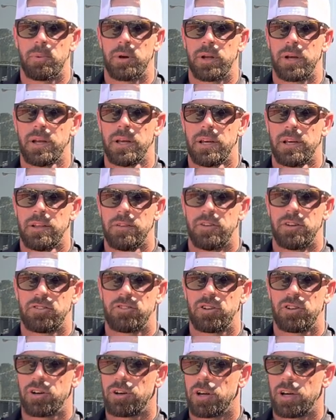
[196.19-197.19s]
But
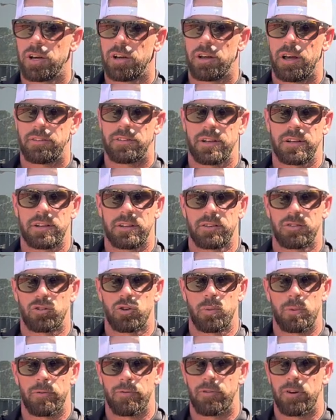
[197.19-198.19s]
this year, I think this
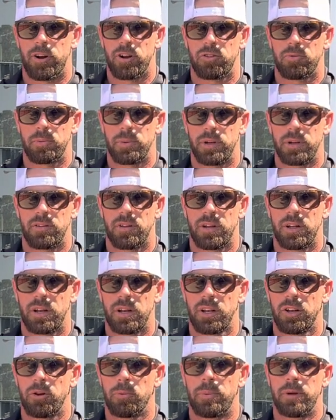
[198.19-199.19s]
group of freshmen is a
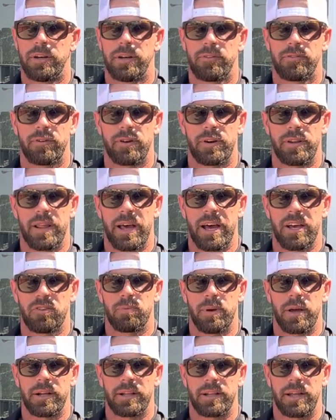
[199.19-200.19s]
little bit different in the
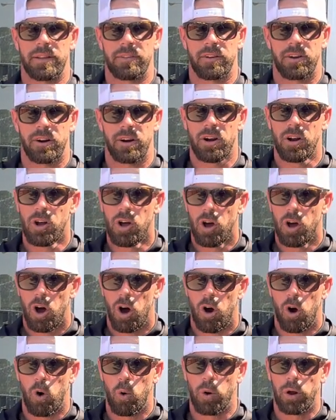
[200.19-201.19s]
aspect that they're
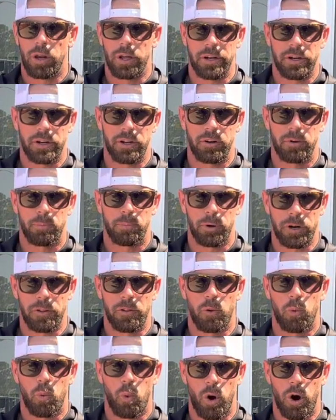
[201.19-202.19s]
all willing to put
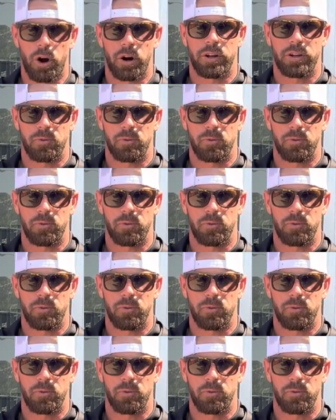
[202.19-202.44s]
in the work.